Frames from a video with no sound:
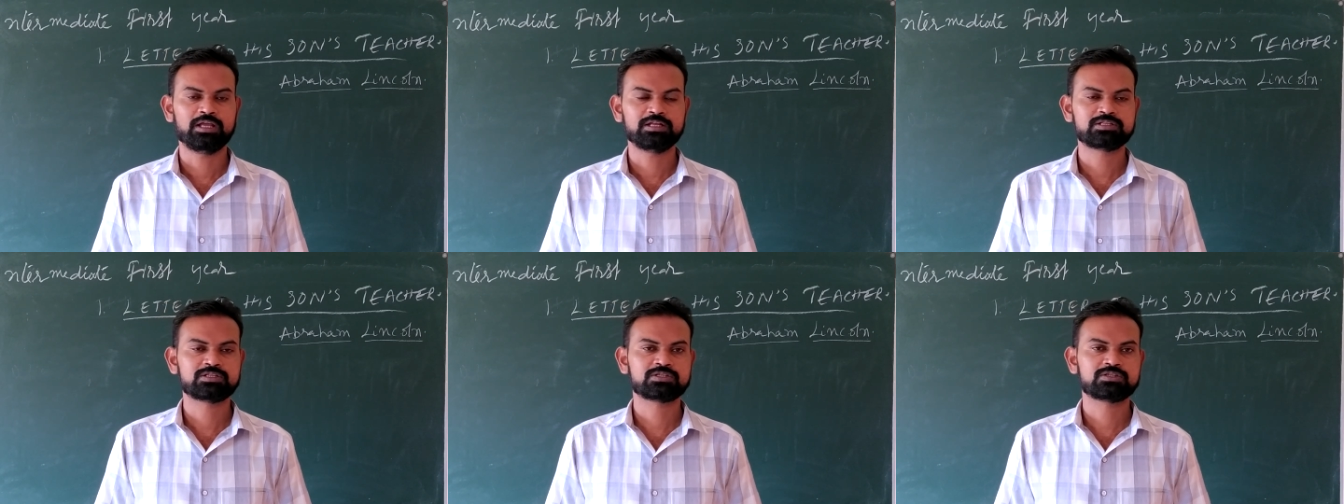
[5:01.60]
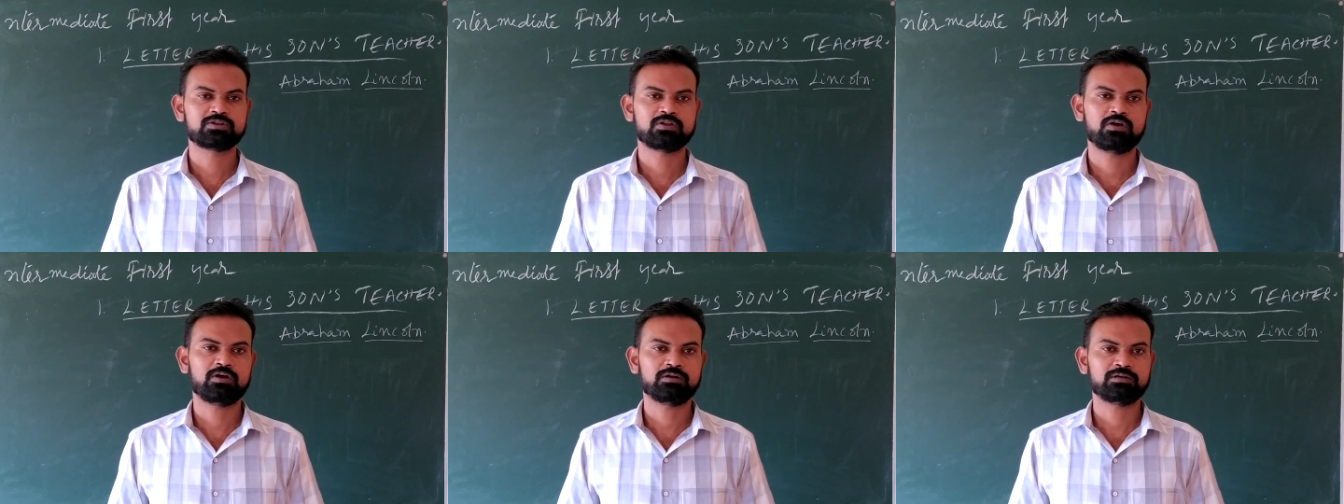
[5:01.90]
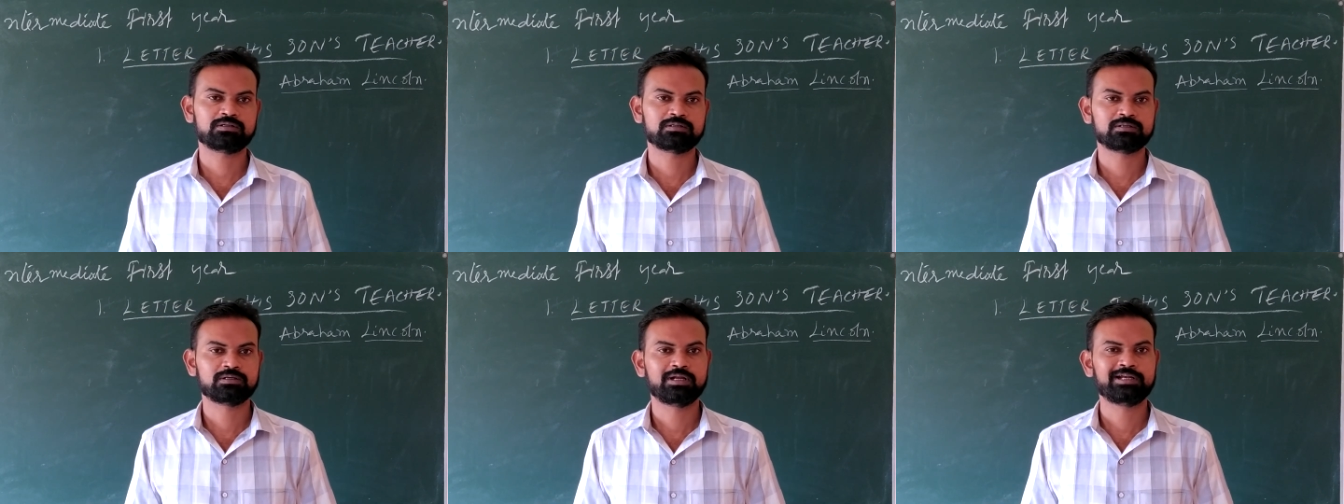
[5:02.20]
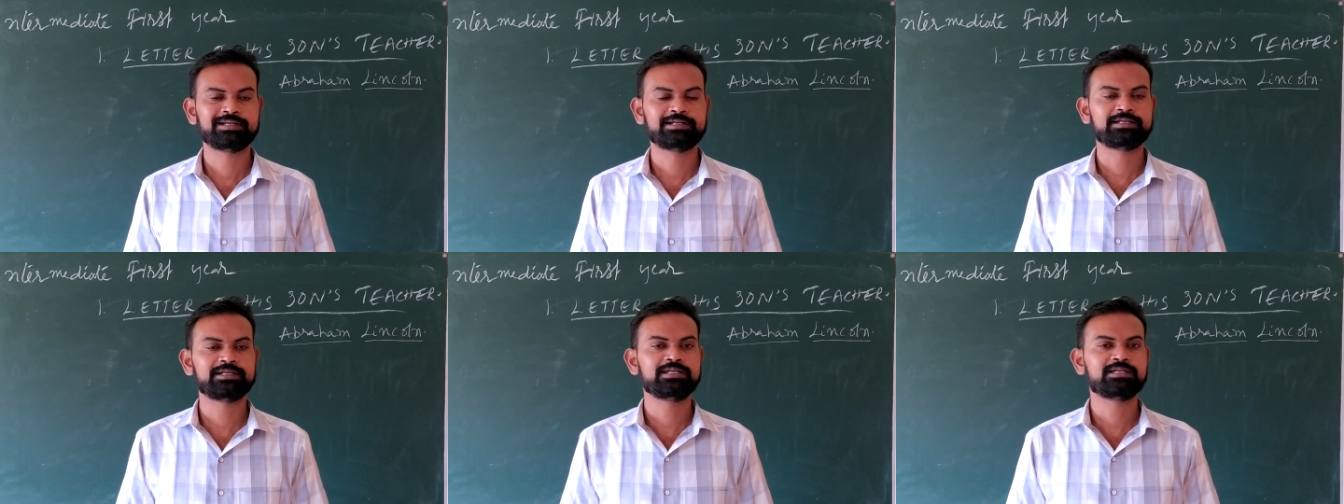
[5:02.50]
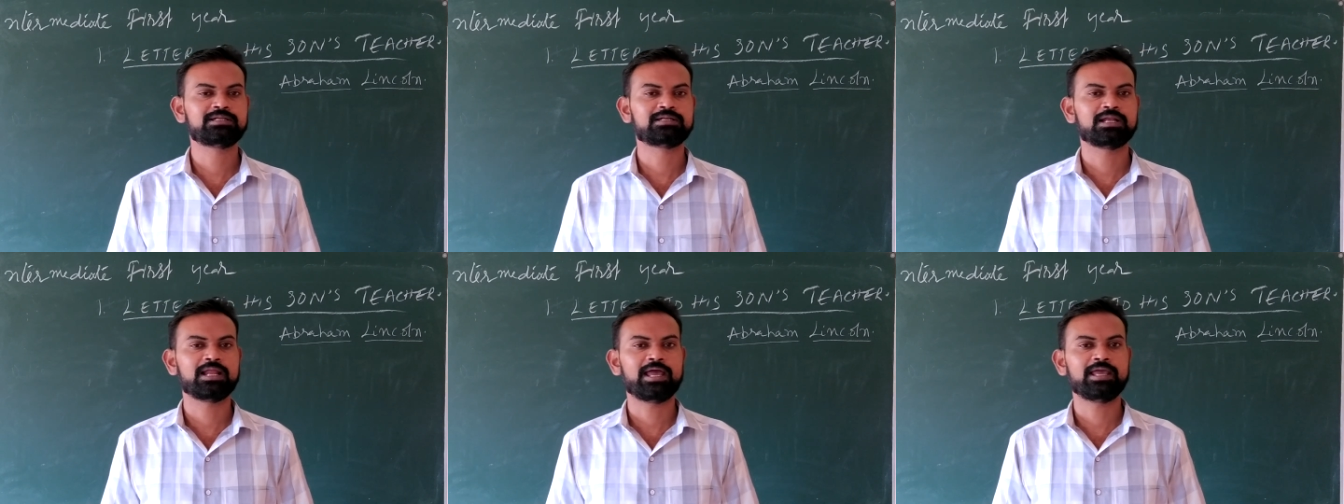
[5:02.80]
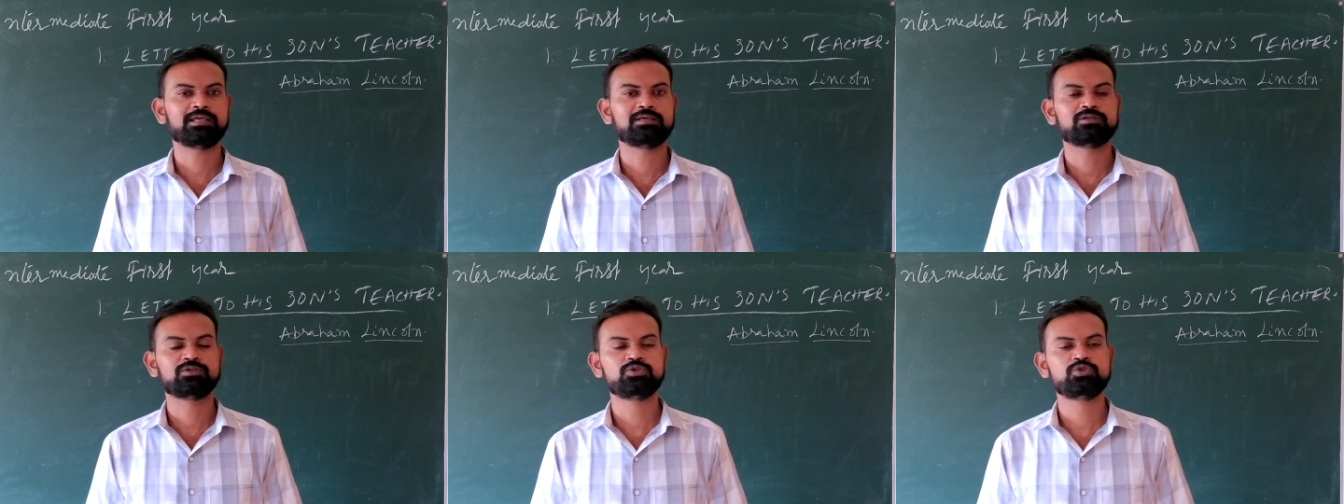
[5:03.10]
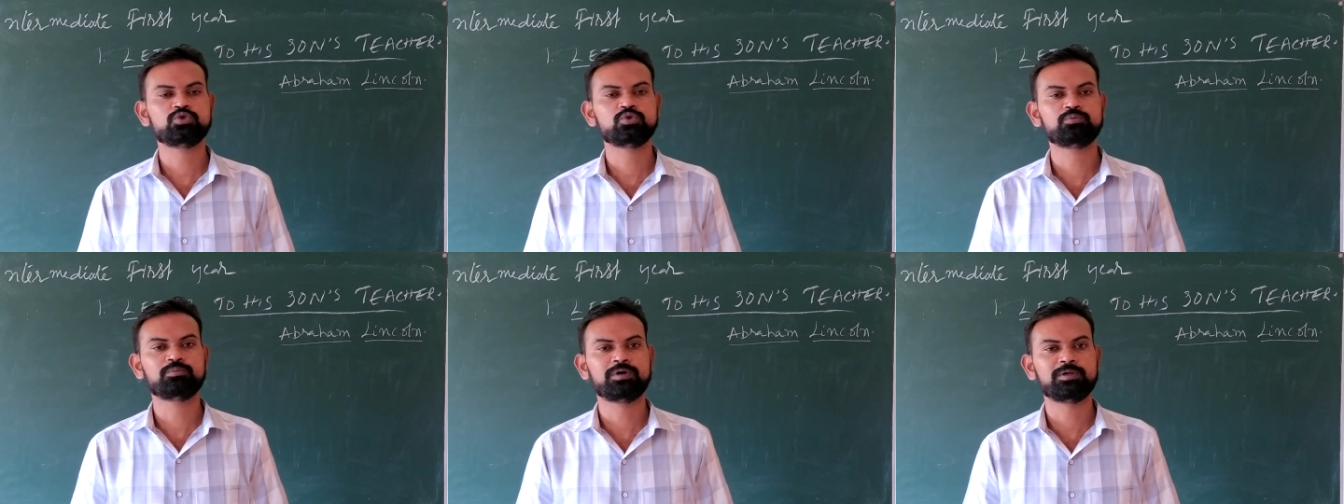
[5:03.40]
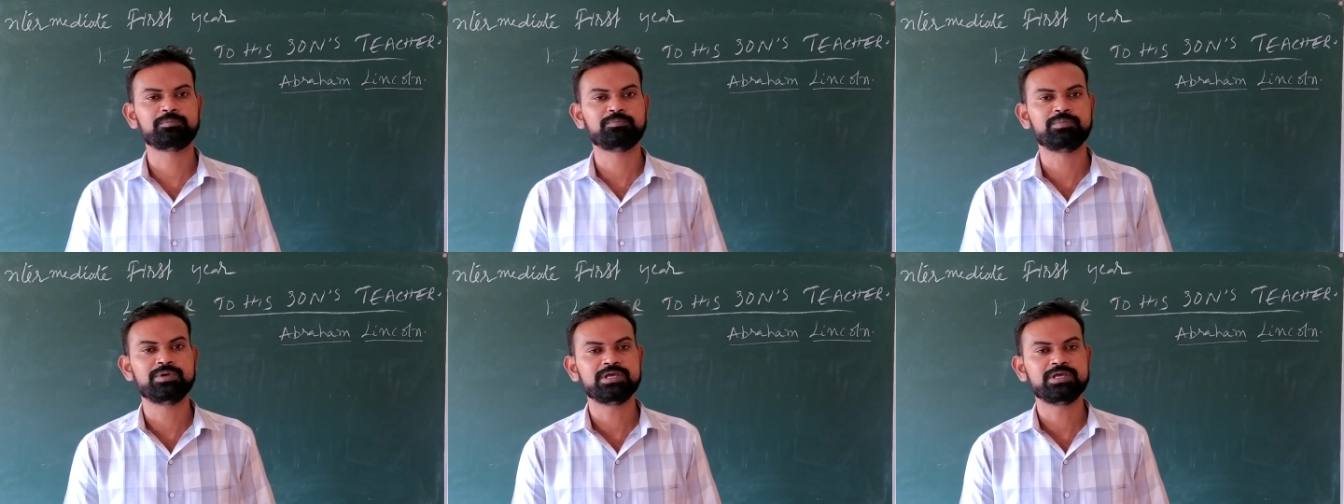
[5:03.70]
it's not treat like human